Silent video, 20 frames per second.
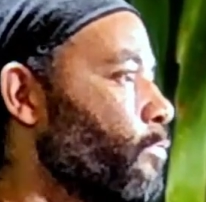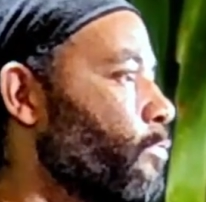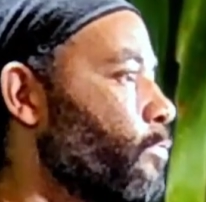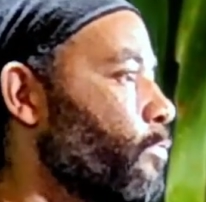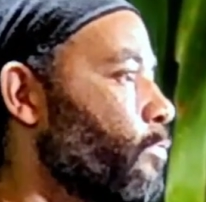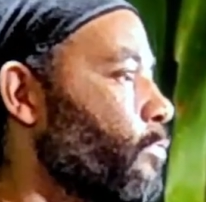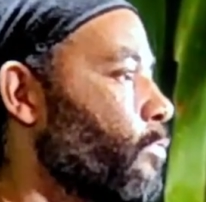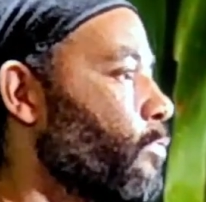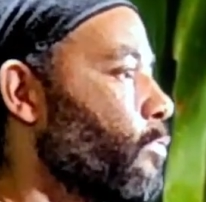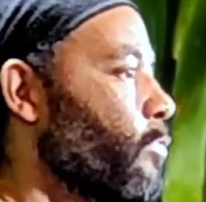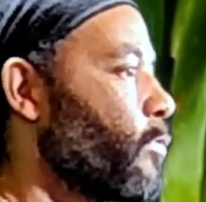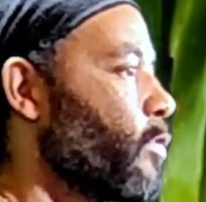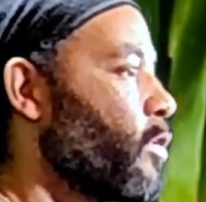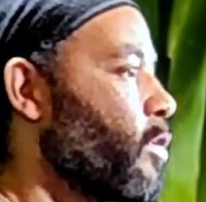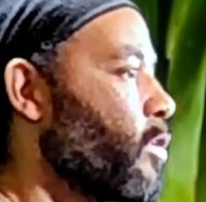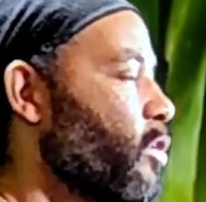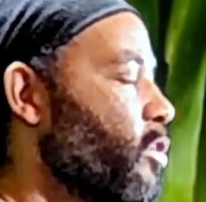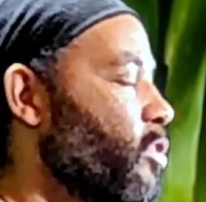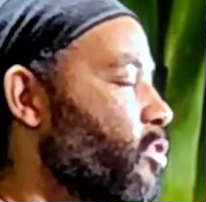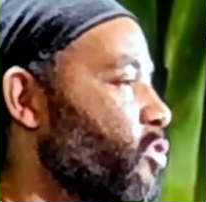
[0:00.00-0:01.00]

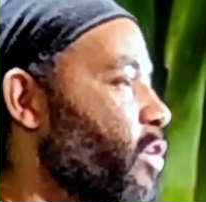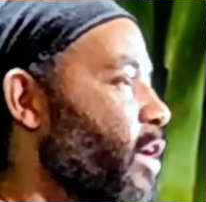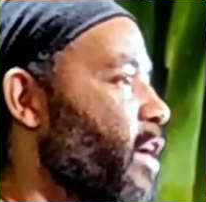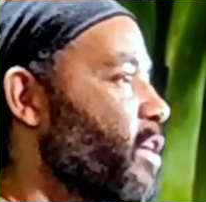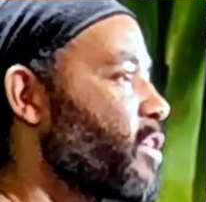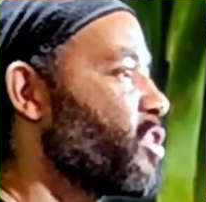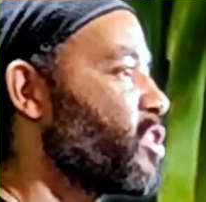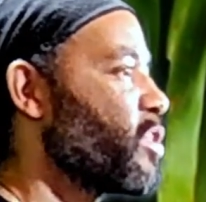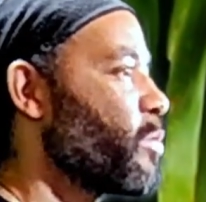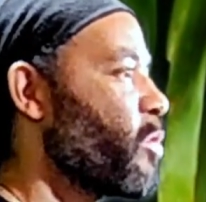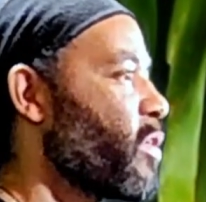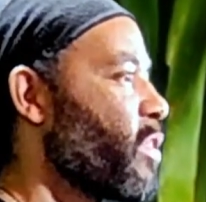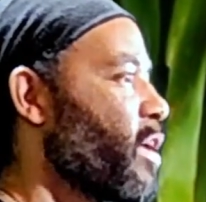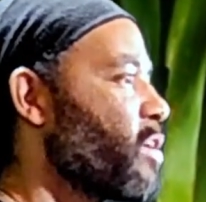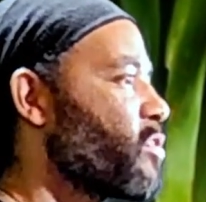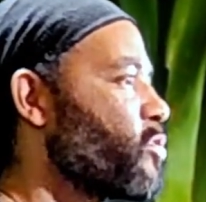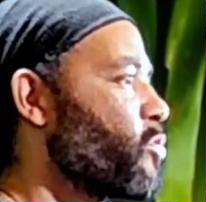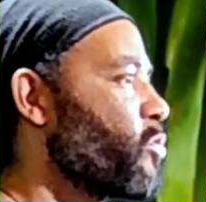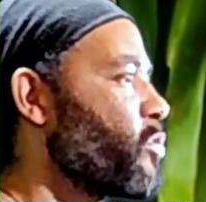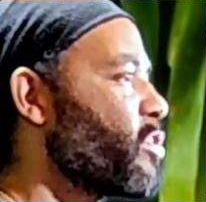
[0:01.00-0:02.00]
and contract as you breathe out.
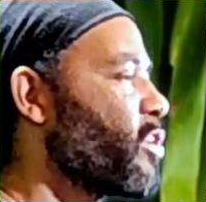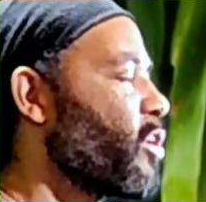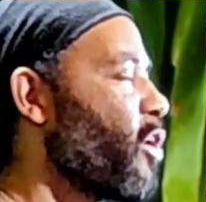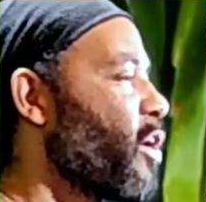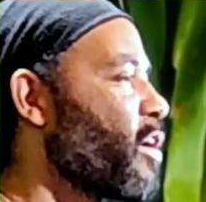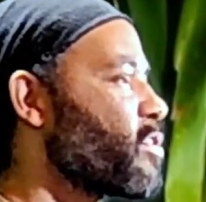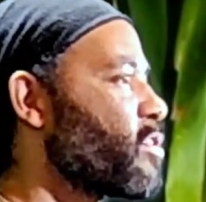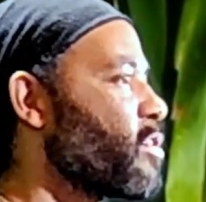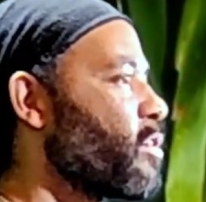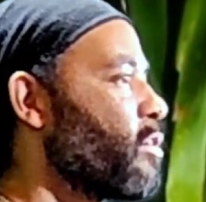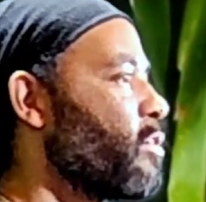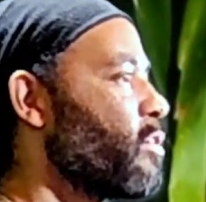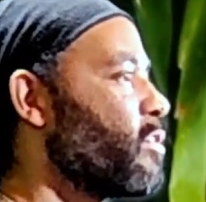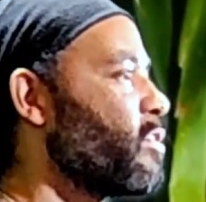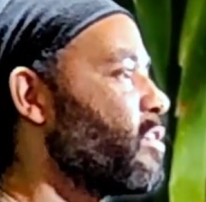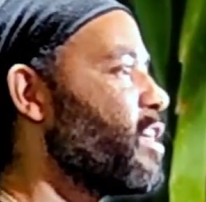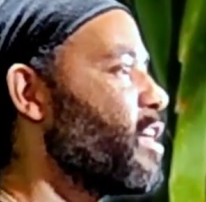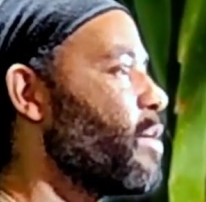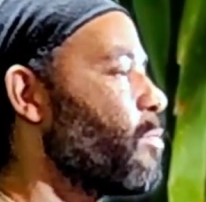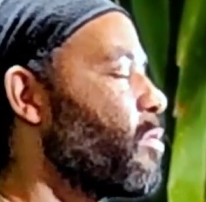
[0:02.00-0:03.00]
So doing nice,
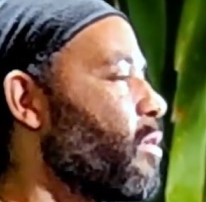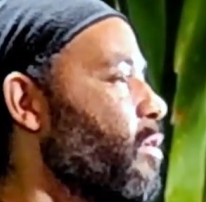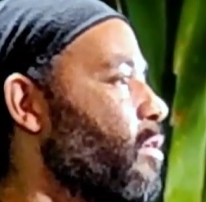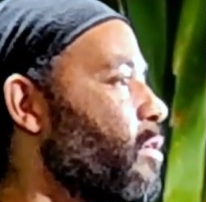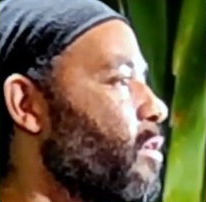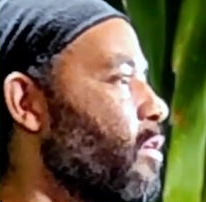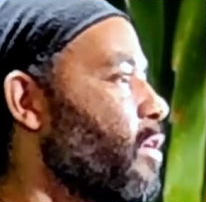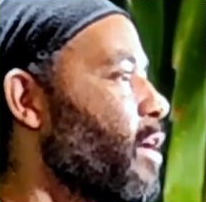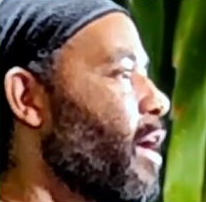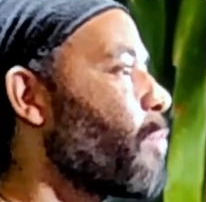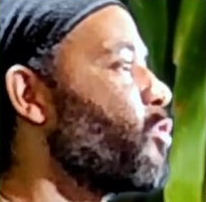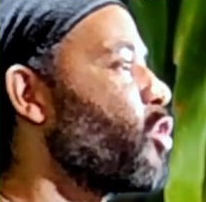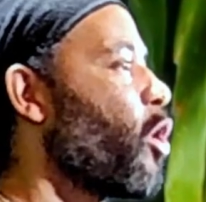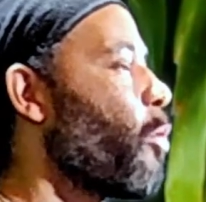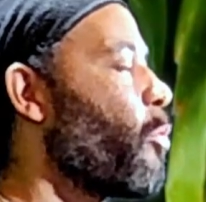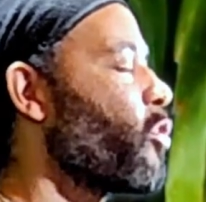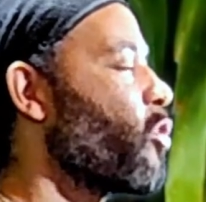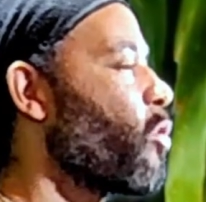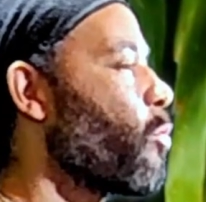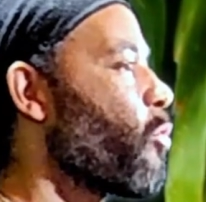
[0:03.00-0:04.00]
deep
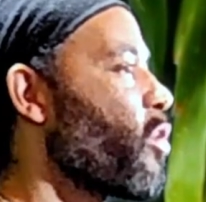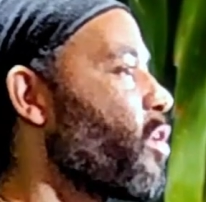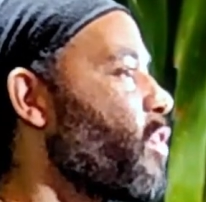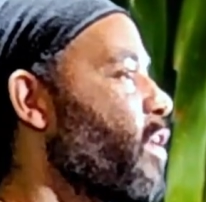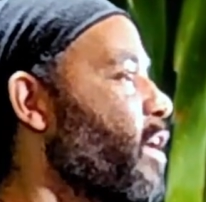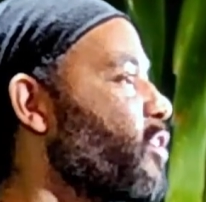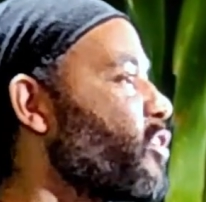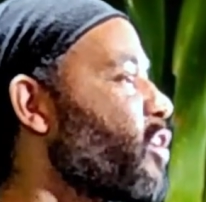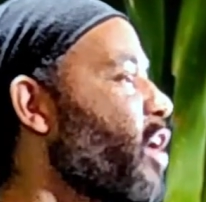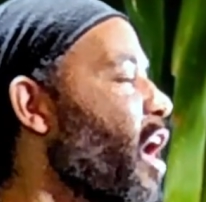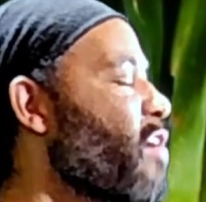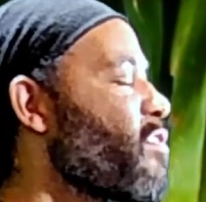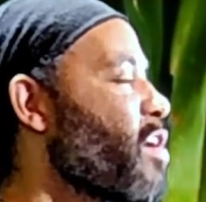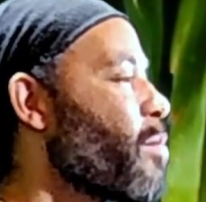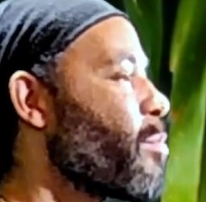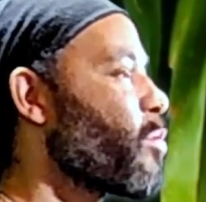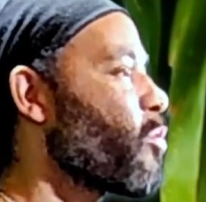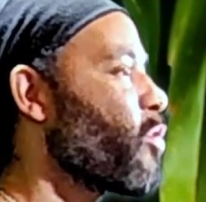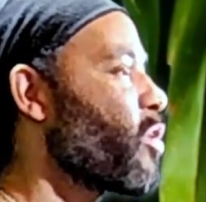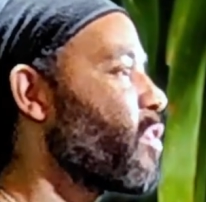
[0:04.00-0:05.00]
abdominal breathing,
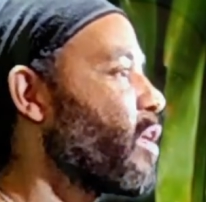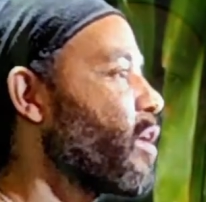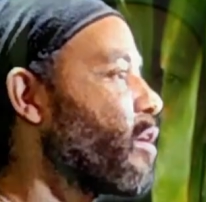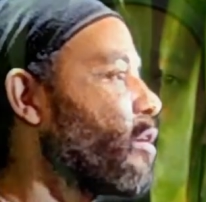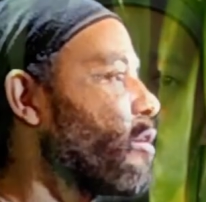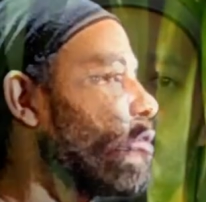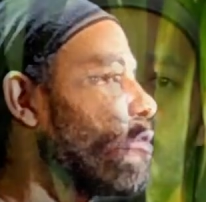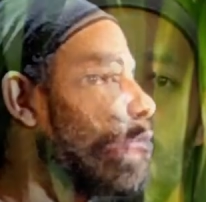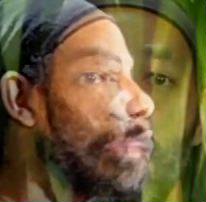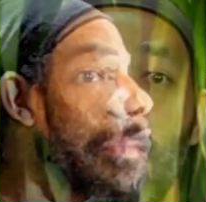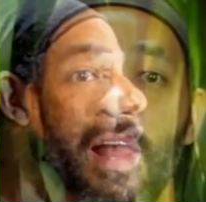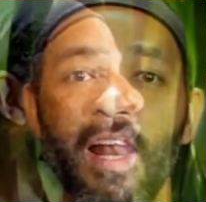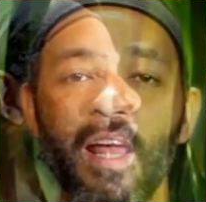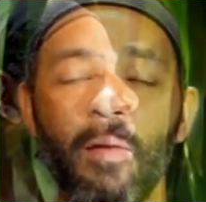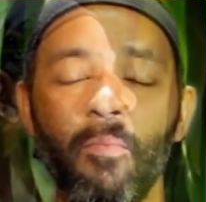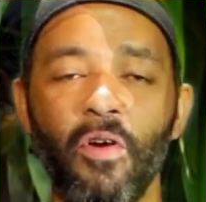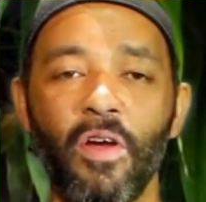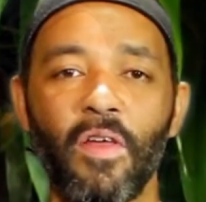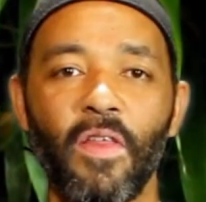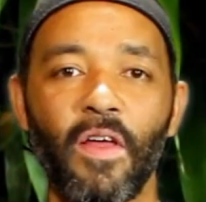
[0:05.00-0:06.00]
diaphragmic breathing, belly
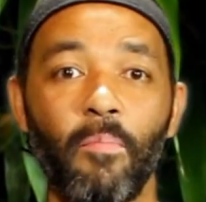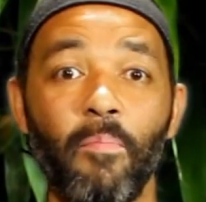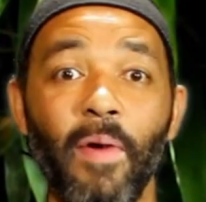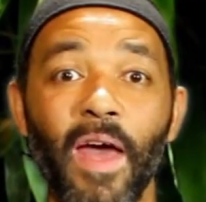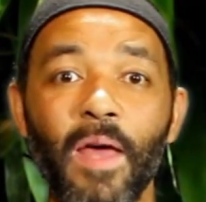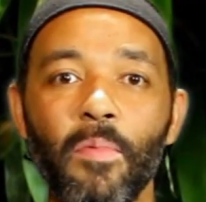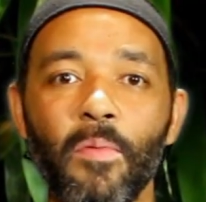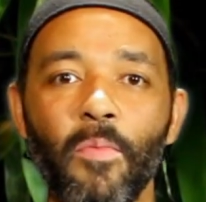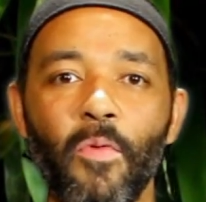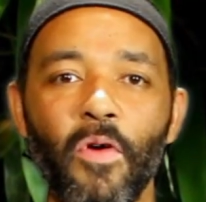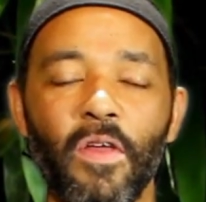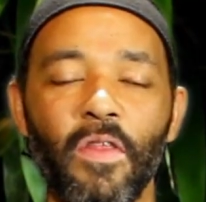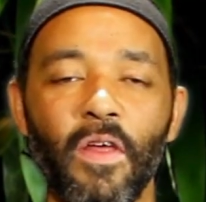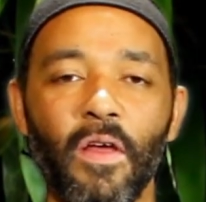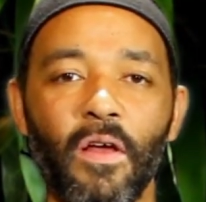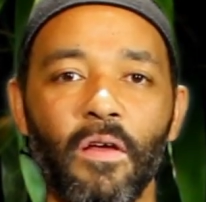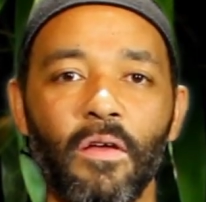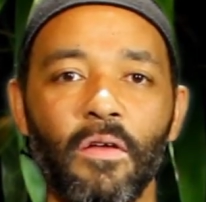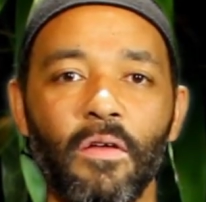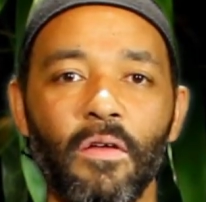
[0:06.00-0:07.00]
breathing, baby breathing,